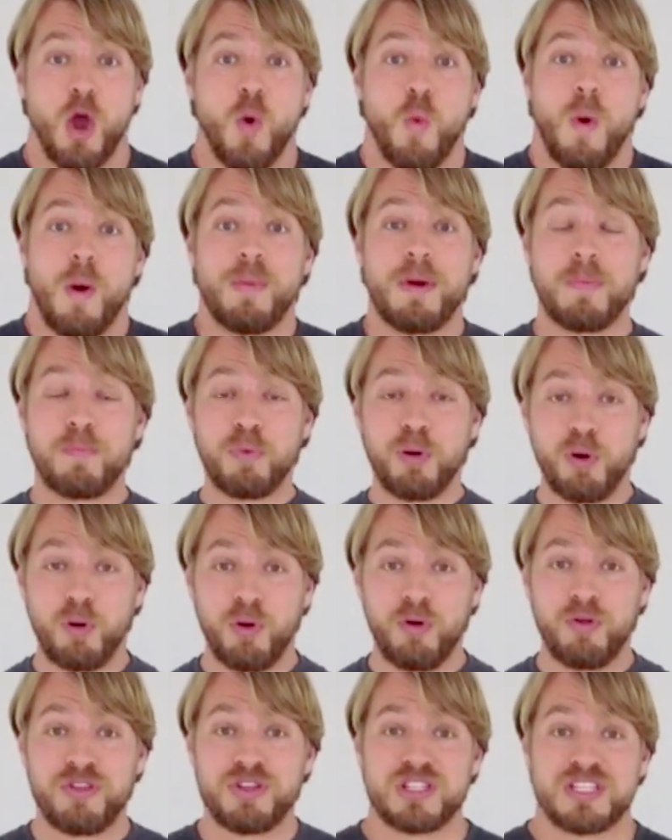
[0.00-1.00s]
when we
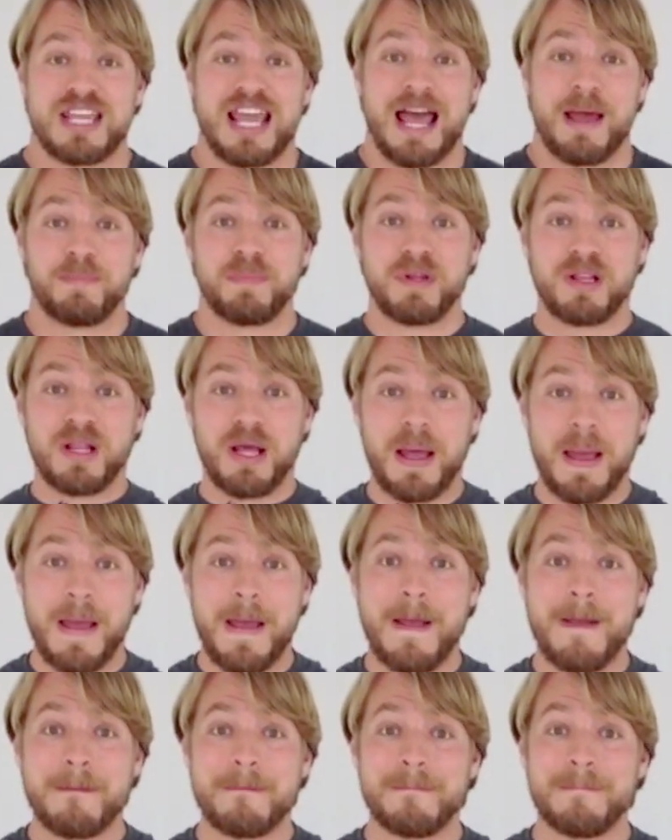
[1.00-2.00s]
pull the scapula
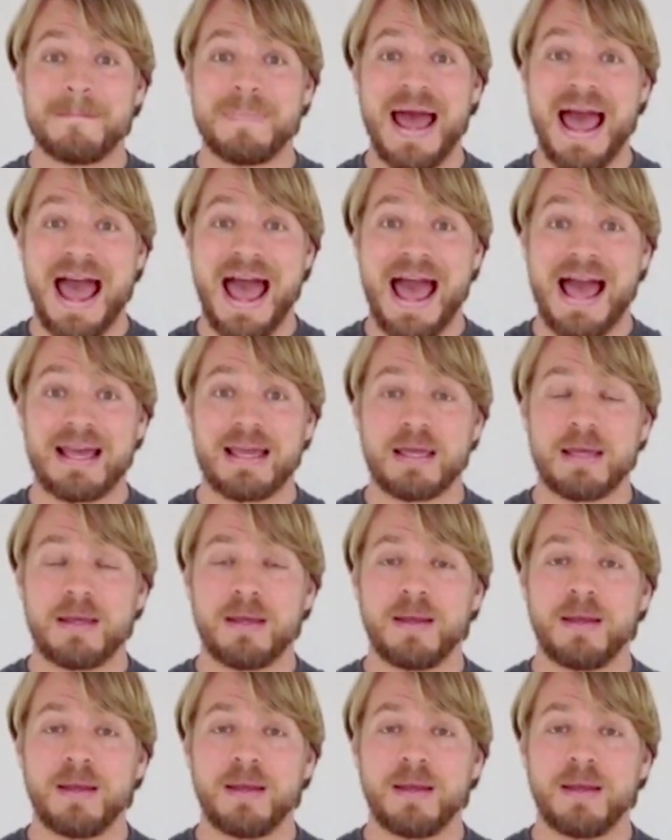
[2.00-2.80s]
back.